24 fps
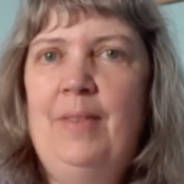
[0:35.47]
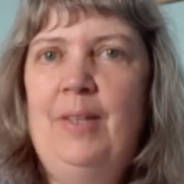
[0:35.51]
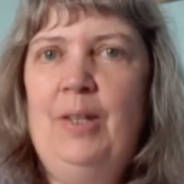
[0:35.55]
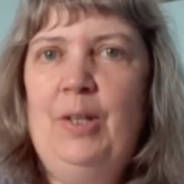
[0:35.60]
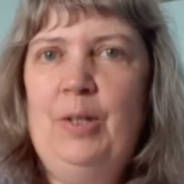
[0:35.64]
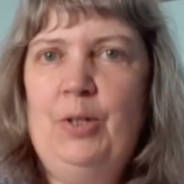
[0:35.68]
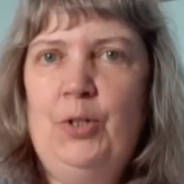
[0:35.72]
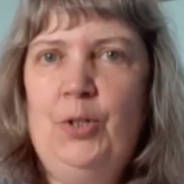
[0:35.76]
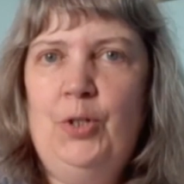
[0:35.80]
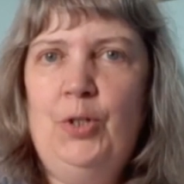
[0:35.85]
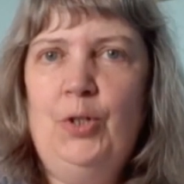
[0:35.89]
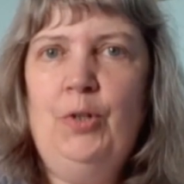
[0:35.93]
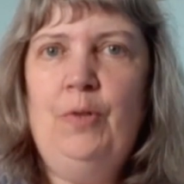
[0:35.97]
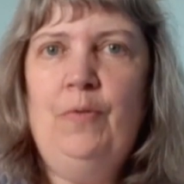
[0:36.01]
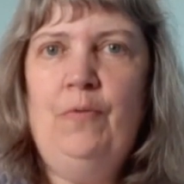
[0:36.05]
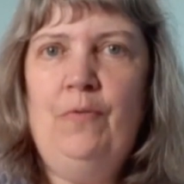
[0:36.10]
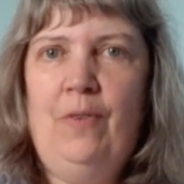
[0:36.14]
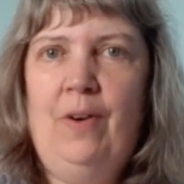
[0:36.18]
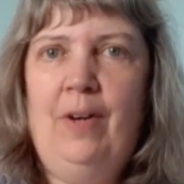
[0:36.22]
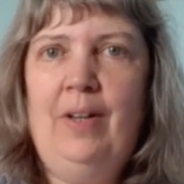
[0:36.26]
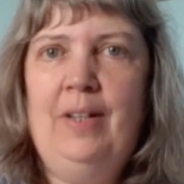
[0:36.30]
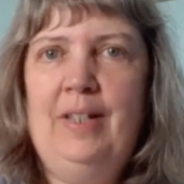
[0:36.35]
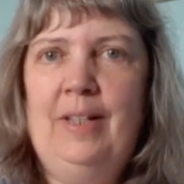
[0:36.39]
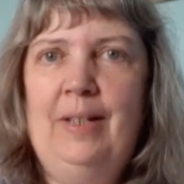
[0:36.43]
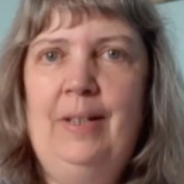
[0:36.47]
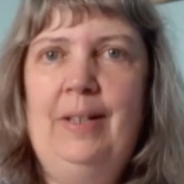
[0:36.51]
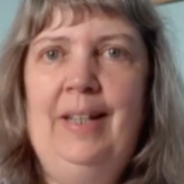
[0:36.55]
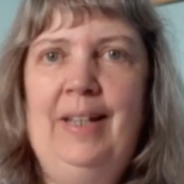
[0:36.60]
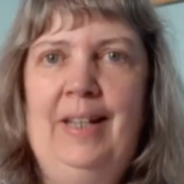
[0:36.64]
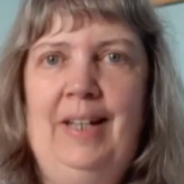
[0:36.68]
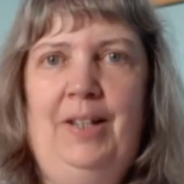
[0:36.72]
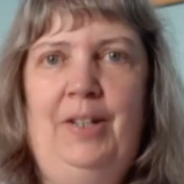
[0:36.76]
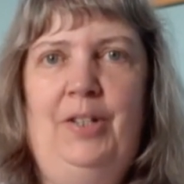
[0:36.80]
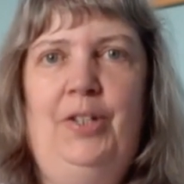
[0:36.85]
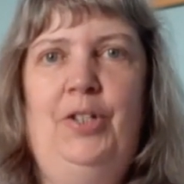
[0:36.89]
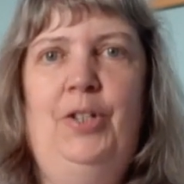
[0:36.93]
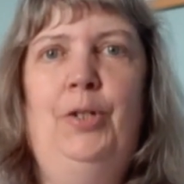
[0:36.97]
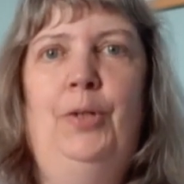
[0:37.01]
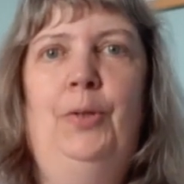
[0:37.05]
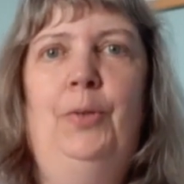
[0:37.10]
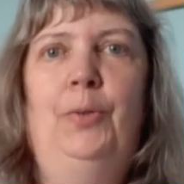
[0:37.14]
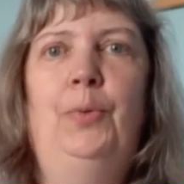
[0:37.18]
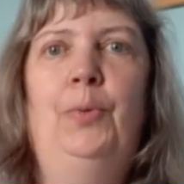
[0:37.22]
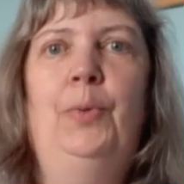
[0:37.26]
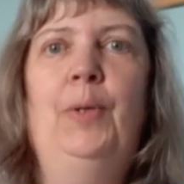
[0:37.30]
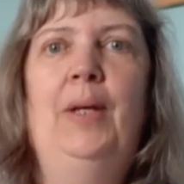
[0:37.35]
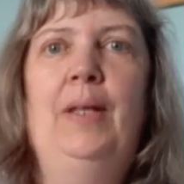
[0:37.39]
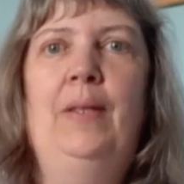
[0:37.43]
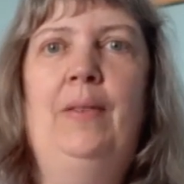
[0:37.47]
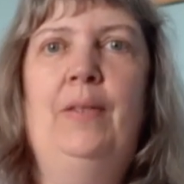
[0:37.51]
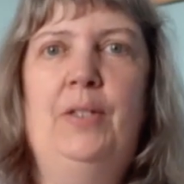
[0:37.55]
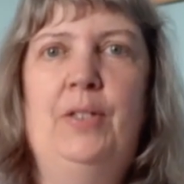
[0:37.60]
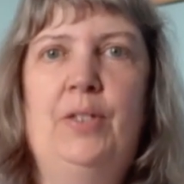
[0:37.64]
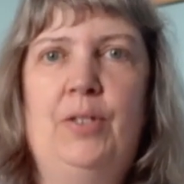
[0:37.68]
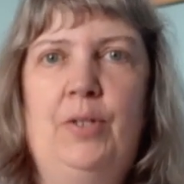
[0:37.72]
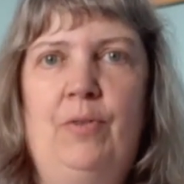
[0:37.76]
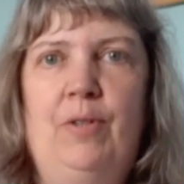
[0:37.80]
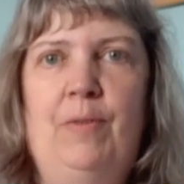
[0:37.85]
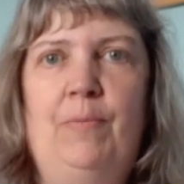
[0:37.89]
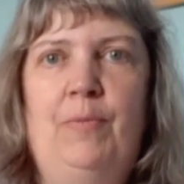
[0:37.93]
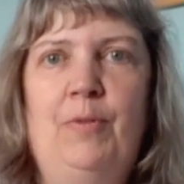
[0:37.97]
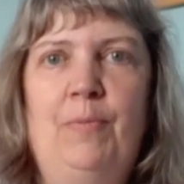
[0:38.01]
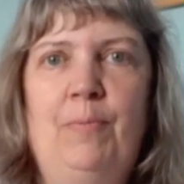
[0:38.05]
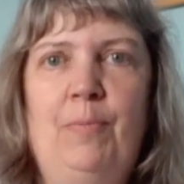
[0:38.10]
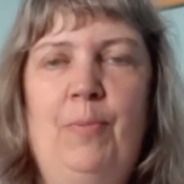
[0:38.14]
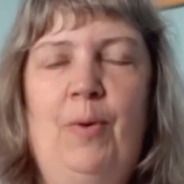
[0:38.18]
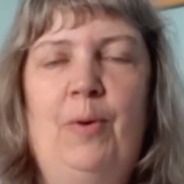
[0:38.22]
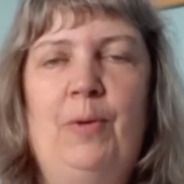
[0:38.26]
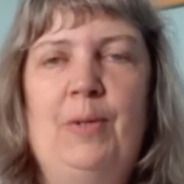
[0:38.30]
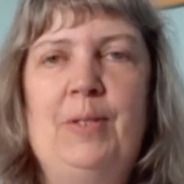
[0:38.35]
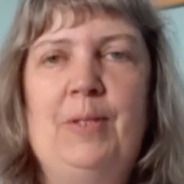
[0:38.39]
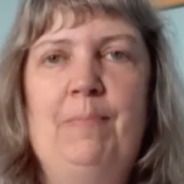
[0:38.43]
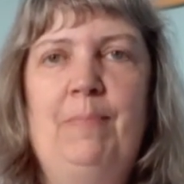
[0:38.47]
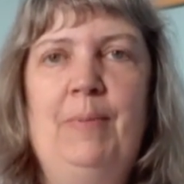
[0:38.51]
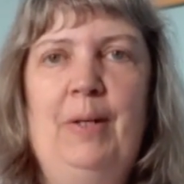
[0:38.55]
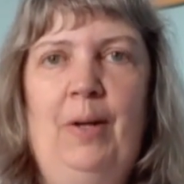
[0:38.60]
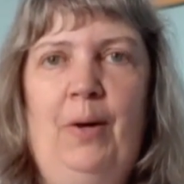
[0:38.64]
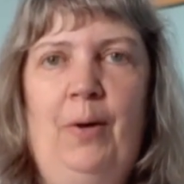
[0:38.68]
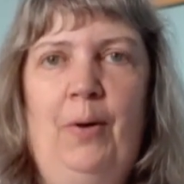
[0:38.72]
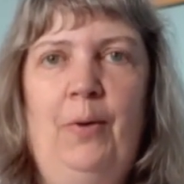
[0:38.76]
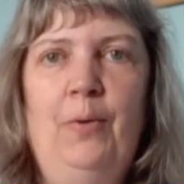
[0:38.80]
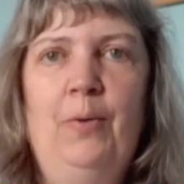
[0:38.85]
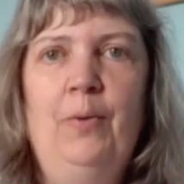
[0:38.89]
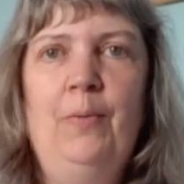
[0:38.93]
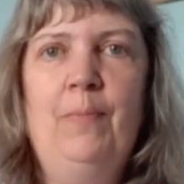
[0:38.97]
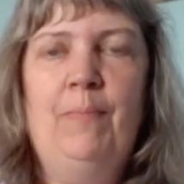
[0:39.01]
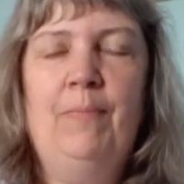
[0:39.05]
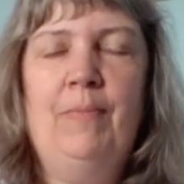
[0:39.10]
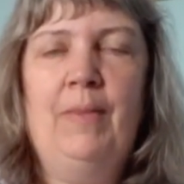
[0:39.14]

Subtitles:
you should find a link to in the description box below.